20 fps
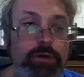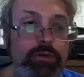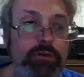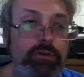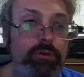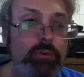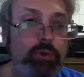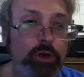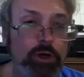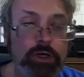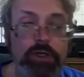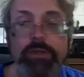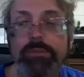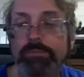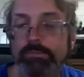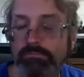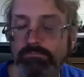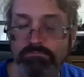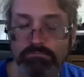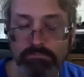some work,
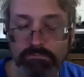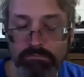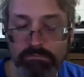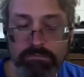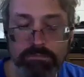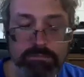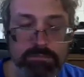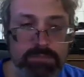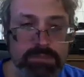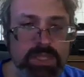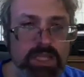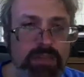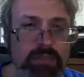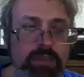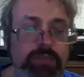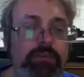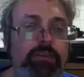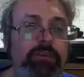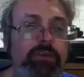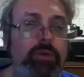this
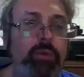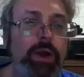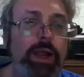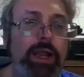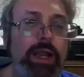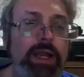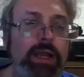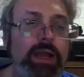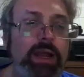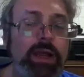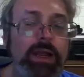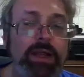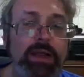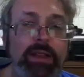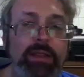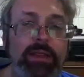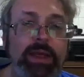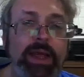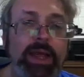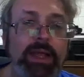is a way
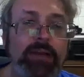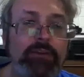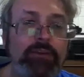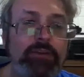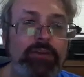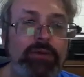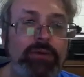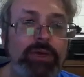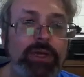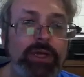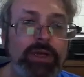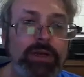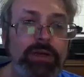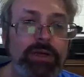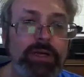that you can